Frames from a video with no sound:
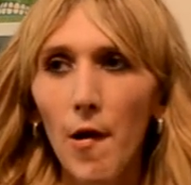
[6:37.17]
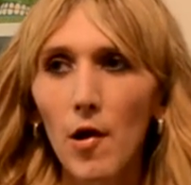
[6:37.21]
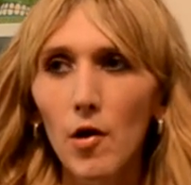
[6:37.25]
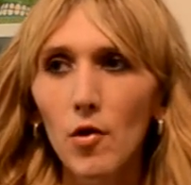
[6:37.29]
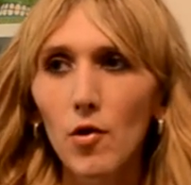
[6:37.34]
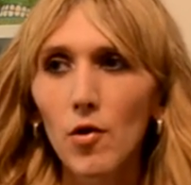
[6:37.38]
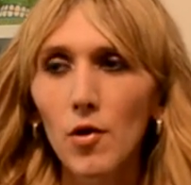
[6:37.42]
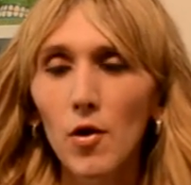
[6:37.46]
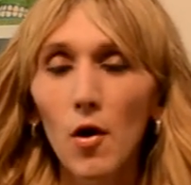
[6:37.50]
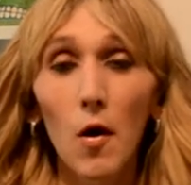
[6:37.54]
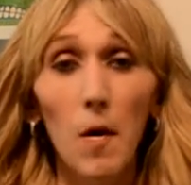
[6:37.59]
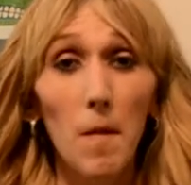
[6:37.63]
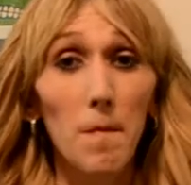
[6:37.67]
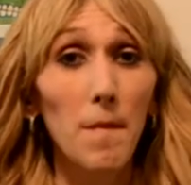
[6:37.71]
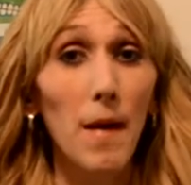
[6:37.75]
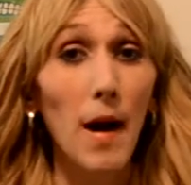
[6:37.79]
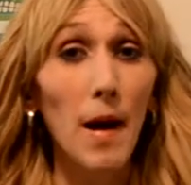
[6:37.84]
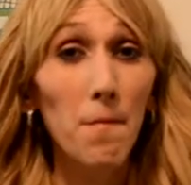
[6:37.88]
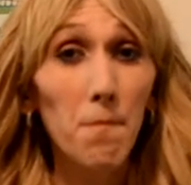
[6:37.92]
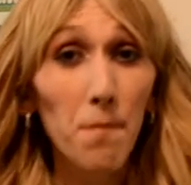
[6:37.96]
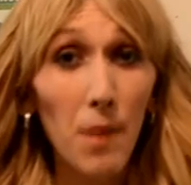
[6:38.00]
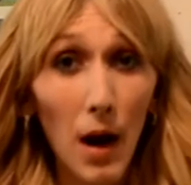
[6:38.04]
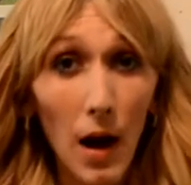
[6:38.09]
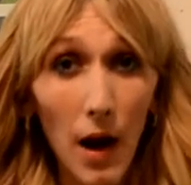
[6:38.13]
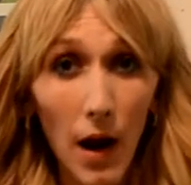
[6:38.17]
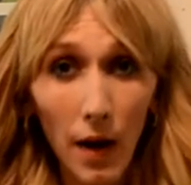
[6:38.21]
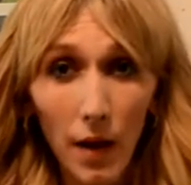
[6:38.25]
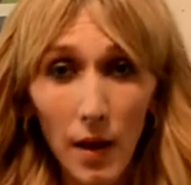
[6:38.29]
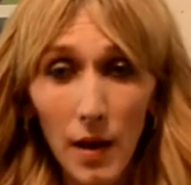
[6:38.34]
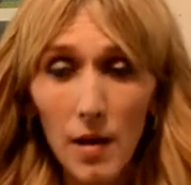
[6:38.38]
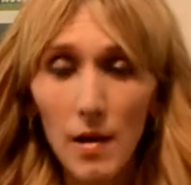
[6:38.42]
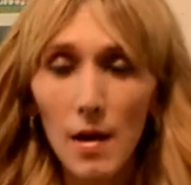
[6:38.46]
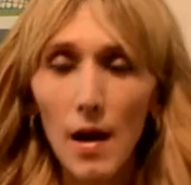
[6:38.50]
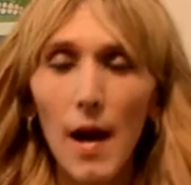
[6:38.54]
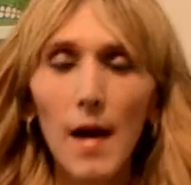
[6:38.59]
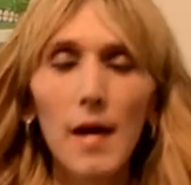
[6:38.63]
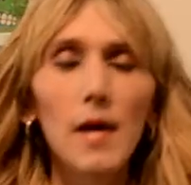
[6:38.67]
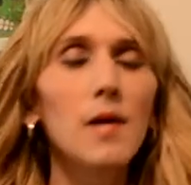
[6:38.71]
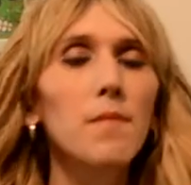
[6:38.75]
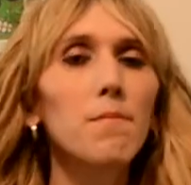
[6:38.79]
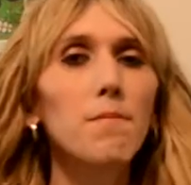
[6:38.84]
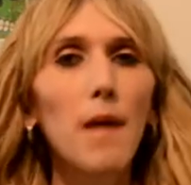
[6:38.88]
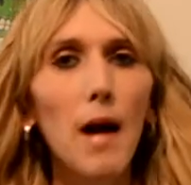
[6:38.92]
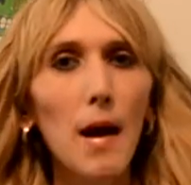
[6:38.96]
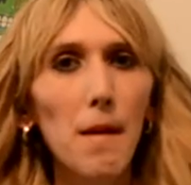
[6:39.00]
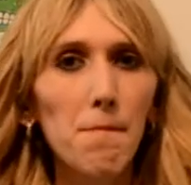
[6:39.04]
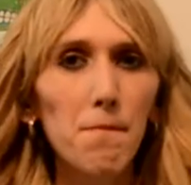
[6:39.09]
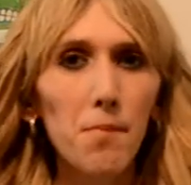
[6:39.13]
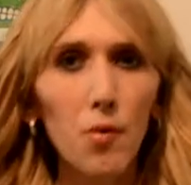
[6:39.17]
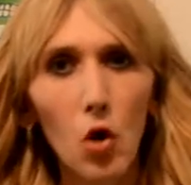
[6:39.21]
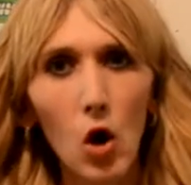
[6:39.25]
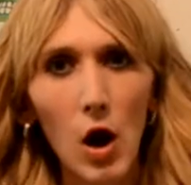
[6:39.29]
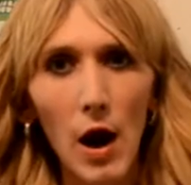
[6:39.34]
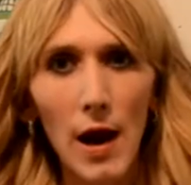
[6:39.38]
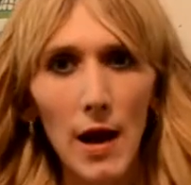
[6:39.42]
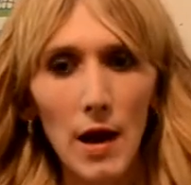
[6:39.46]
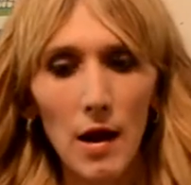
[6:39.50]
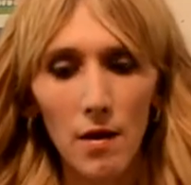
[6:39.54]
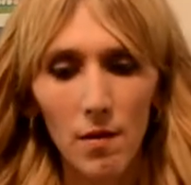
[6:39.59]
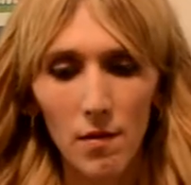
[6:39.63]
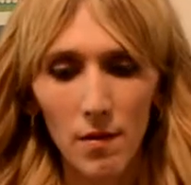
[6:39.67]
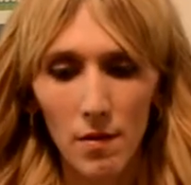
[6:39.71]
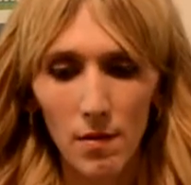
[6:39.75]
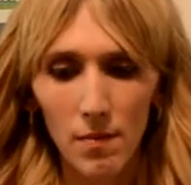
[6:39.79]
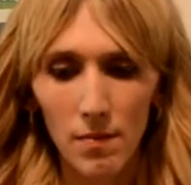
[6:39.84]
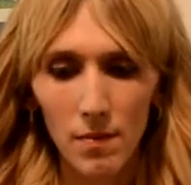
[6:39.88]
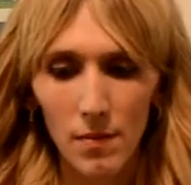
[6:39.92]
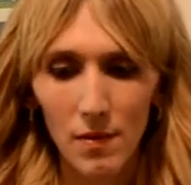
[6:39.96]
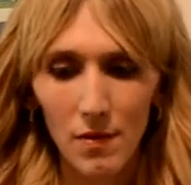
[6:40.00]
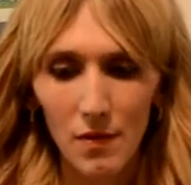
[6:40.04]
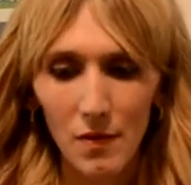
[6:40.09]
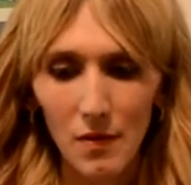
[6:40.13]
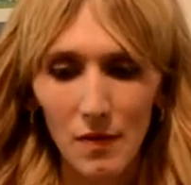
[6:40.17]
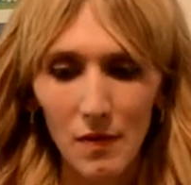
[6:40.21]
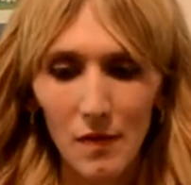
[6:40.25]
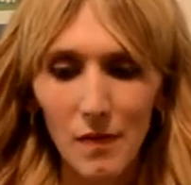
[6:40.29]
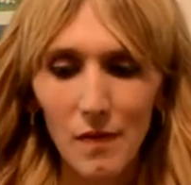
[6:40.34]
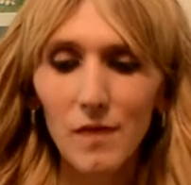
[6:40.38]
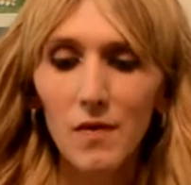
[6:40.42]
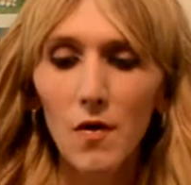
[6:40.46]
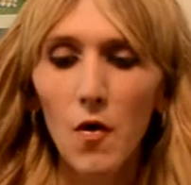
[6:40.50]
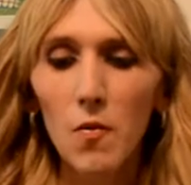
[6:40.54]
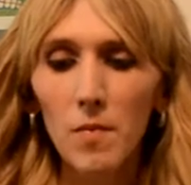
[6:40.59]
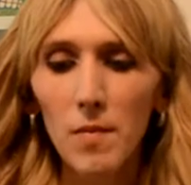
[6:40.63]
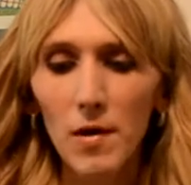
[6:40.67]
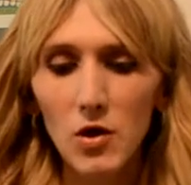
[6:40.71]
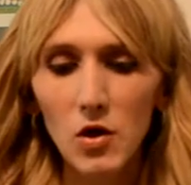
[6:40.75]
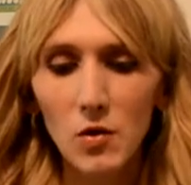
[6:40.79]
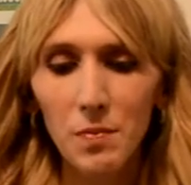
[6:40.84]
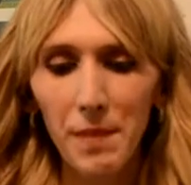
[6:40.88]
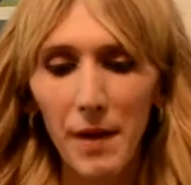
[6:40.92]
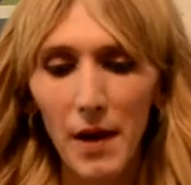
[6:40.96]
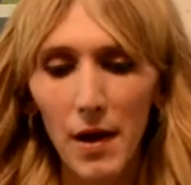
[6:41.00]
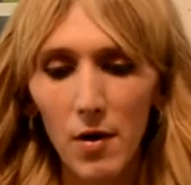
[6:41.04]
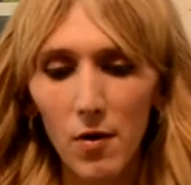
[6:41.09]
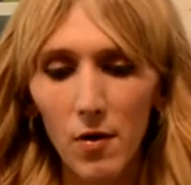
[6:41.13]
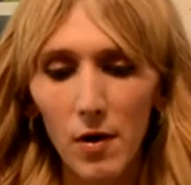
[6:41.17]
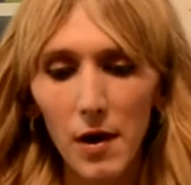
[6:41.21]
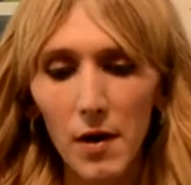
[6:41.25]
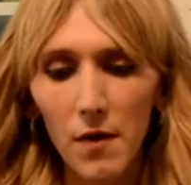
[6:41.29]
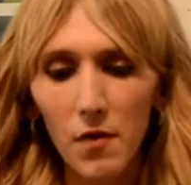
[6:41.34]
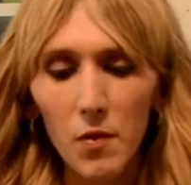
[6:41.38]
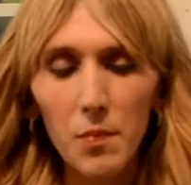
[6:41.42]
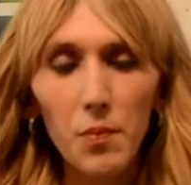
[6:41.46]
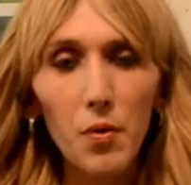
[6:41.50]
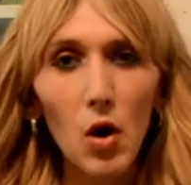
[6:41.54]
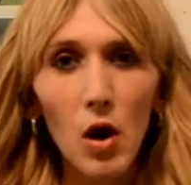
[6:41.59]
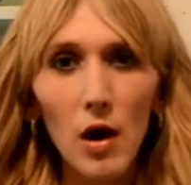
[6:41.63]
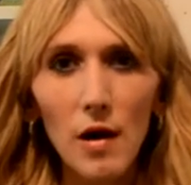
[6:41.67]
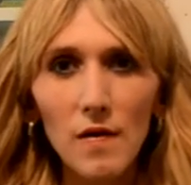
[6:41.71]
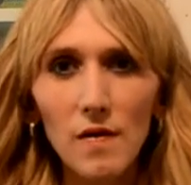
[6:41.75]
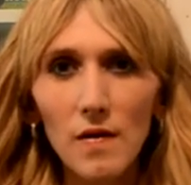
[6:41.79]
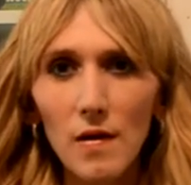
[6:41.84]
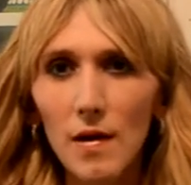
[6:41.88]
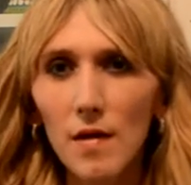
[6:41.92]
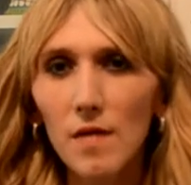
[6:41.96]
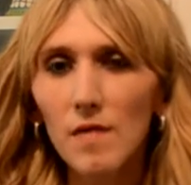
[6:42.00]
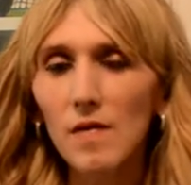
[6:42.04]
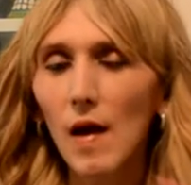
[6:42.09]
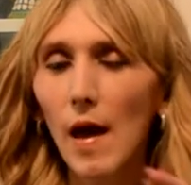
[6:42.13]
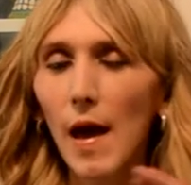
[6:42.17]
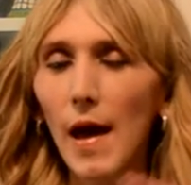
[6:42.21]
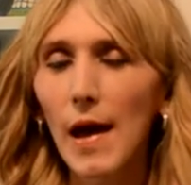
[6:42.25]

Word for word: you know, my body and my brain so much better in the process.